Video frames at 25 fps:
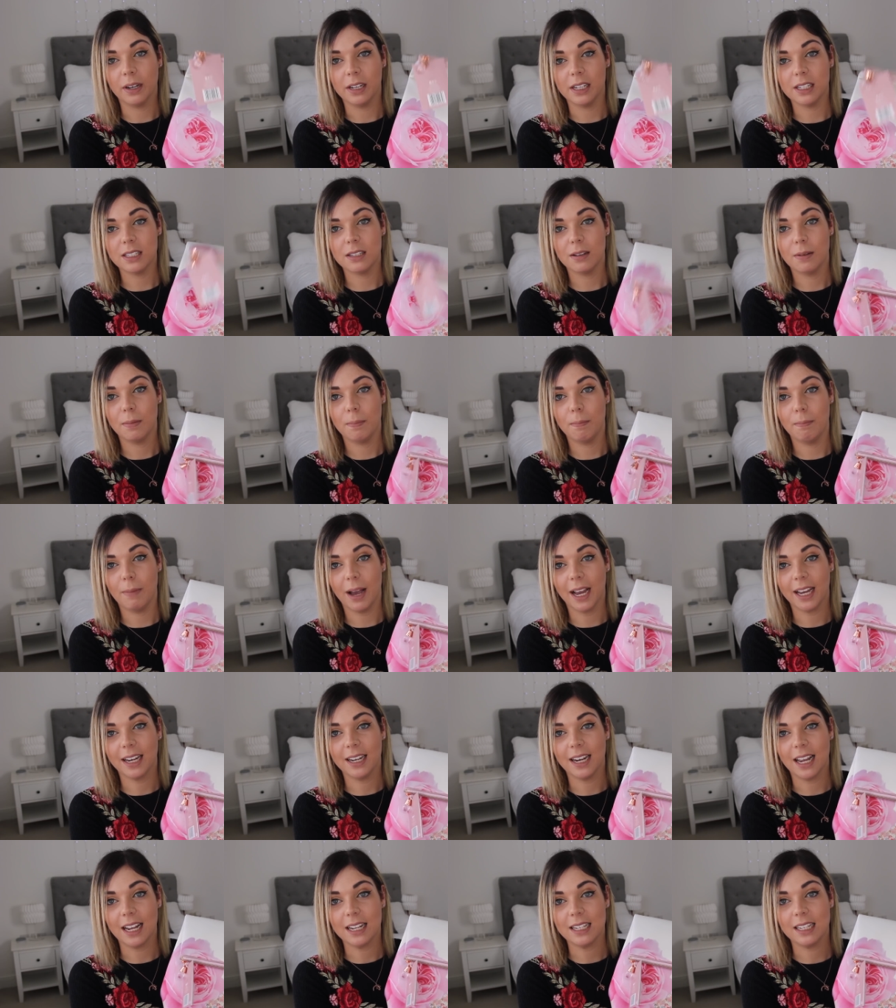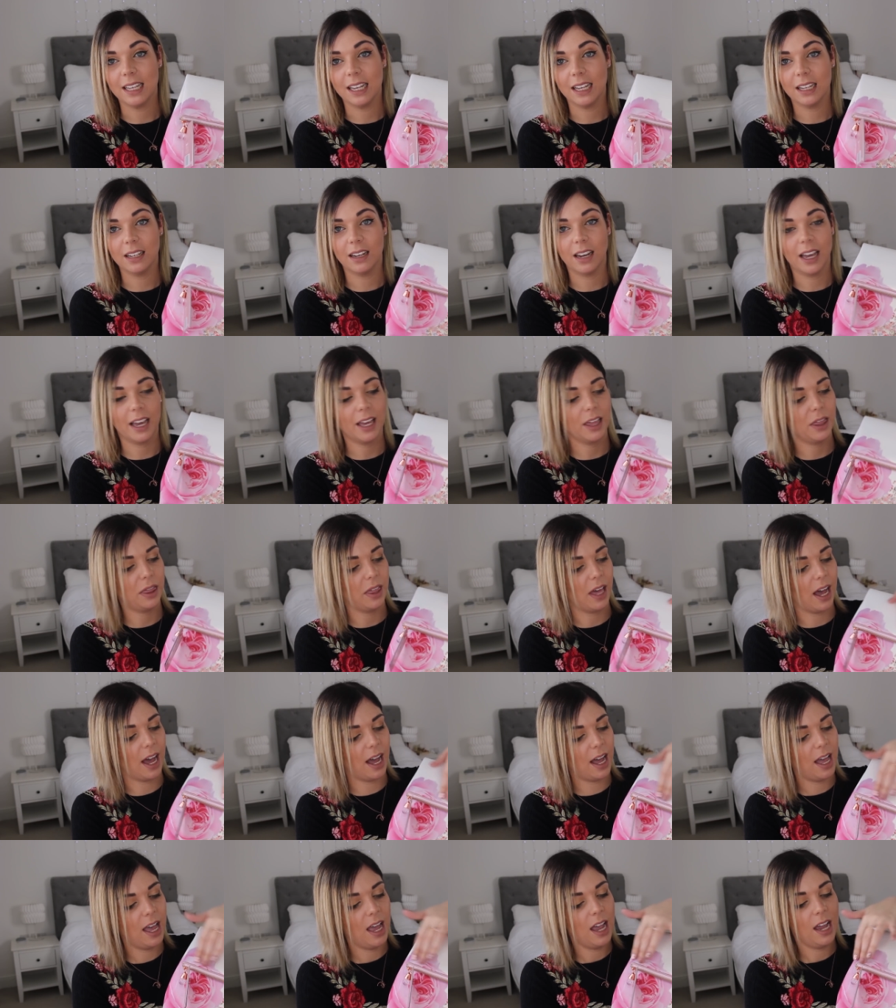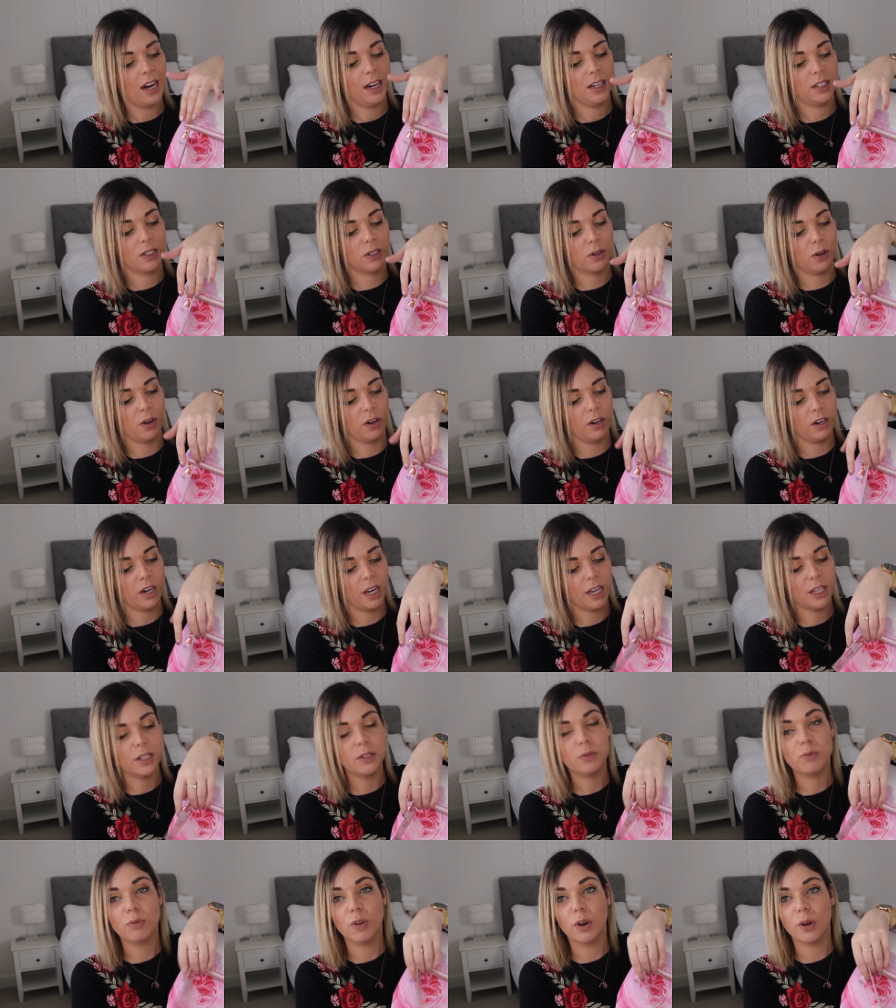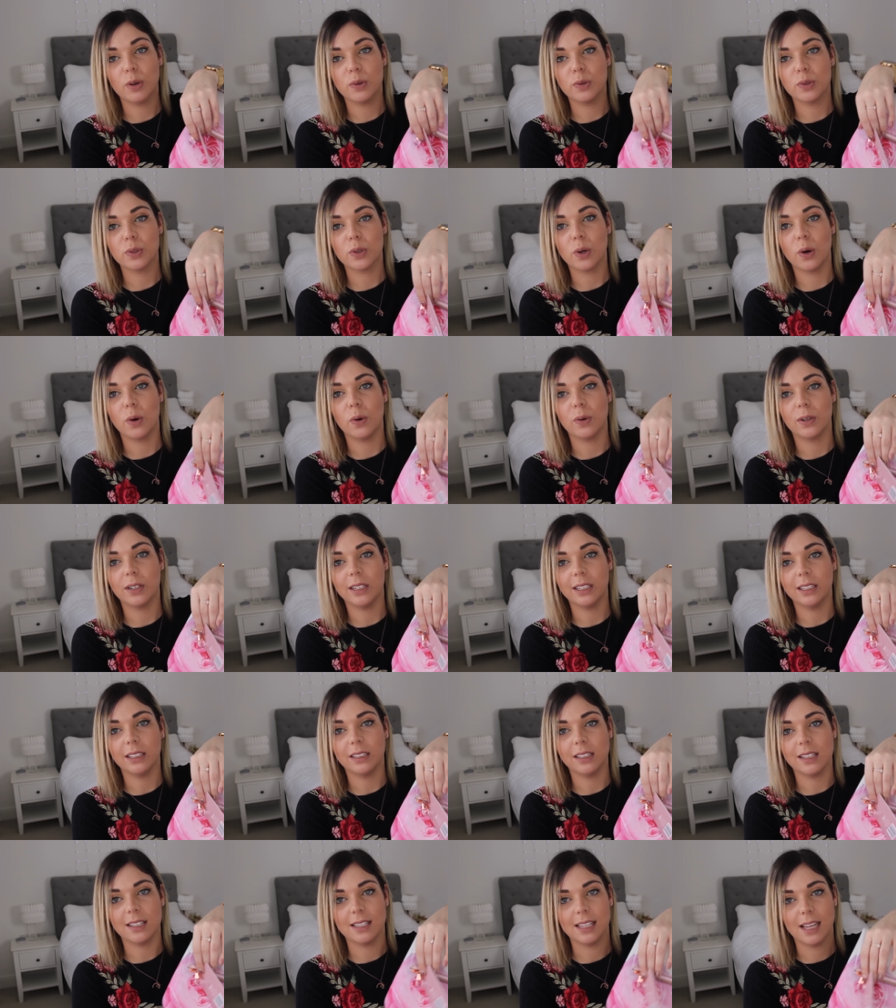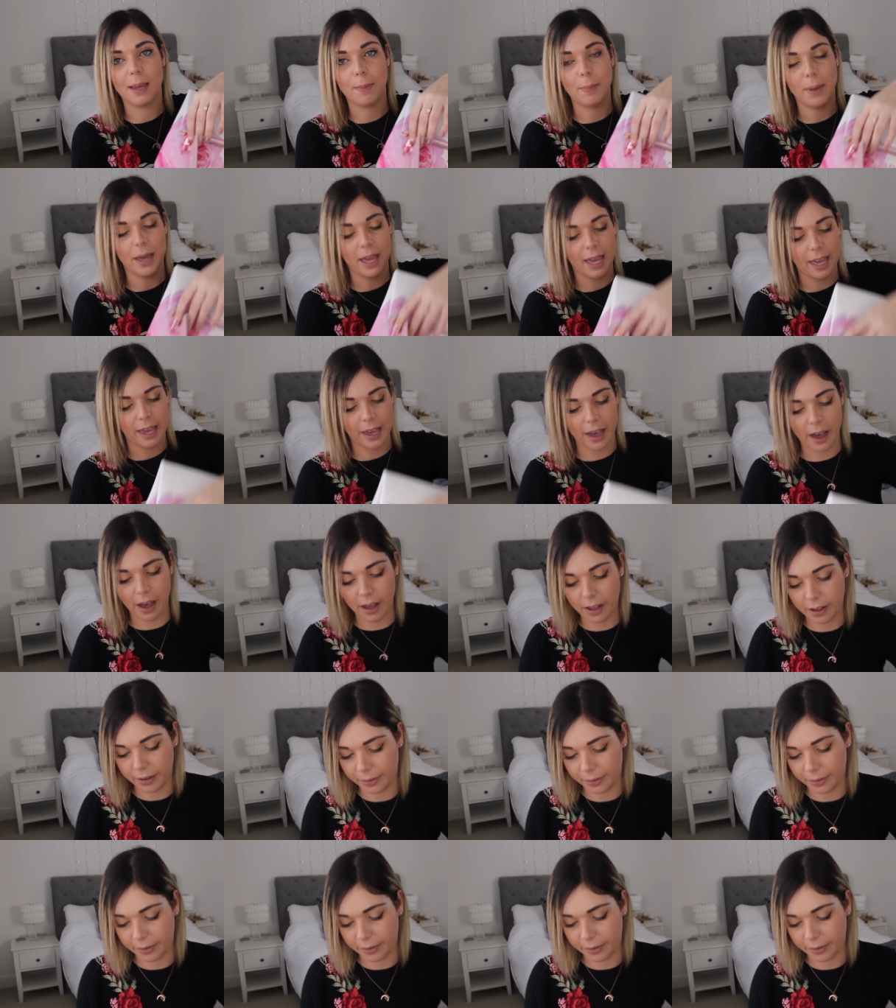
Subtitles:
and it's magnetic like that. It's got a nice rose gold little zip here,